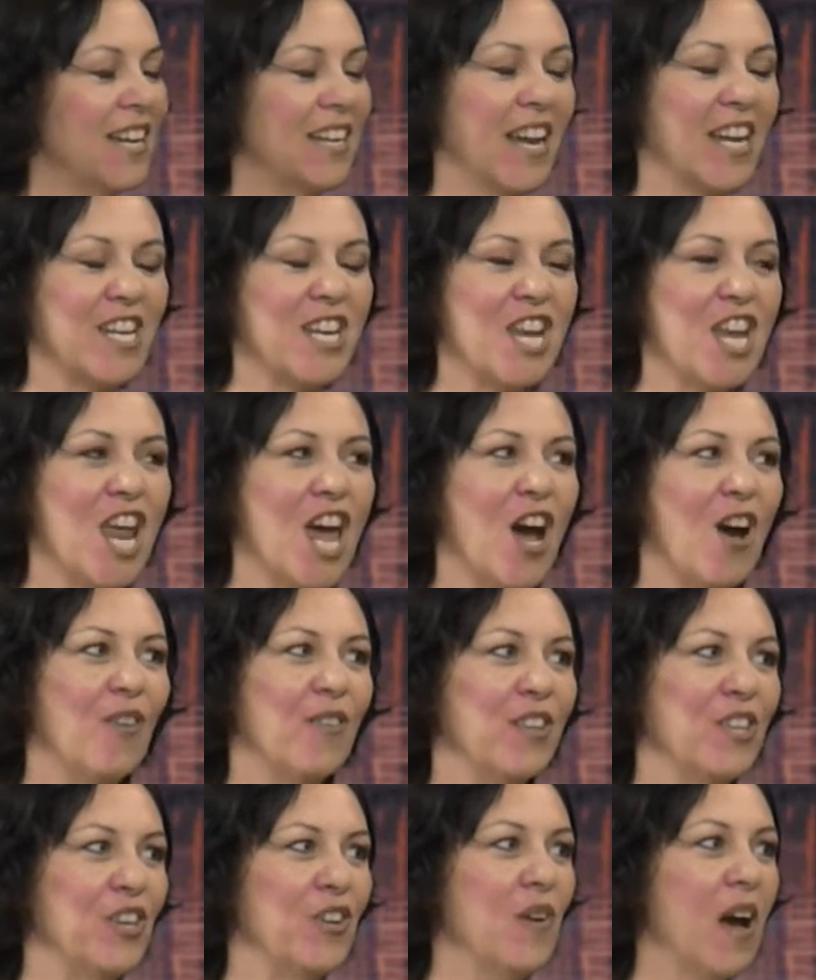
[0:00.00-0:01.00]
and I know
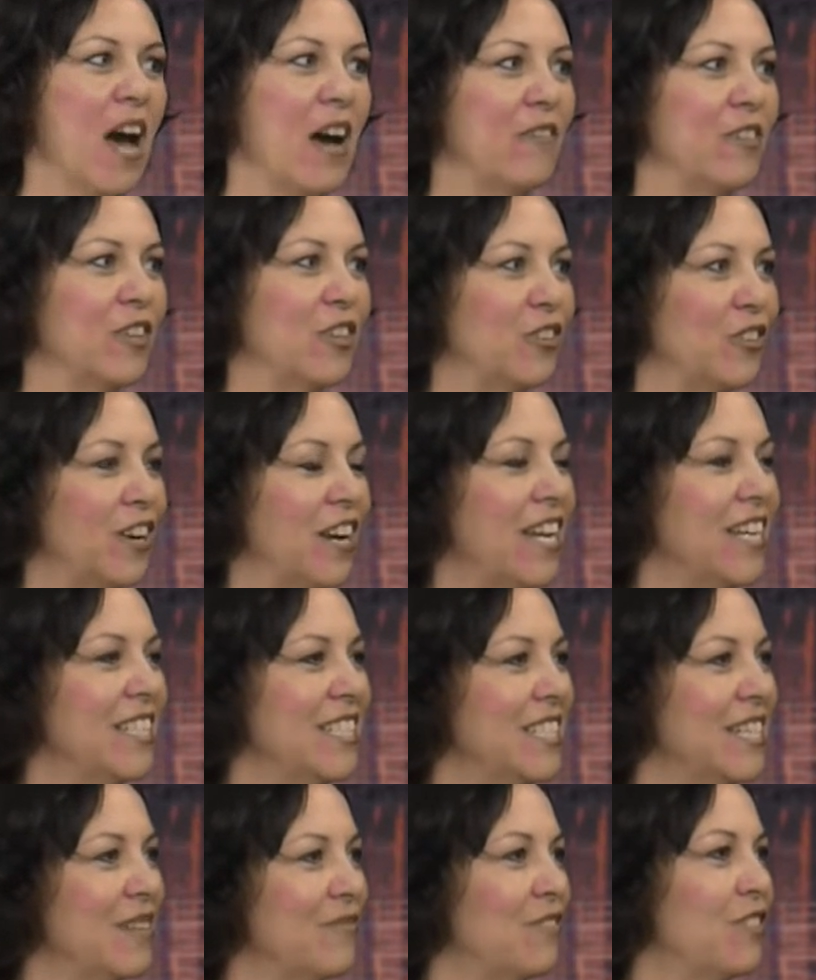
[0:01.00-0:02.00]
that you have a great
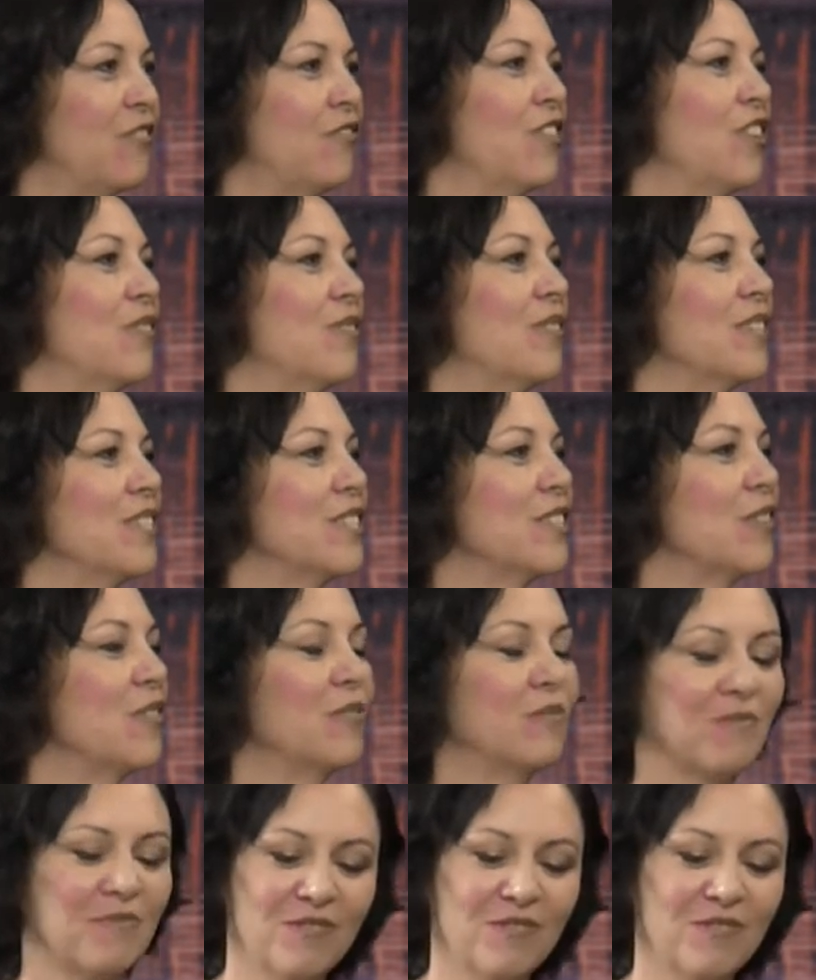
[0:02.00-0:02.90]
tip for the viewers, so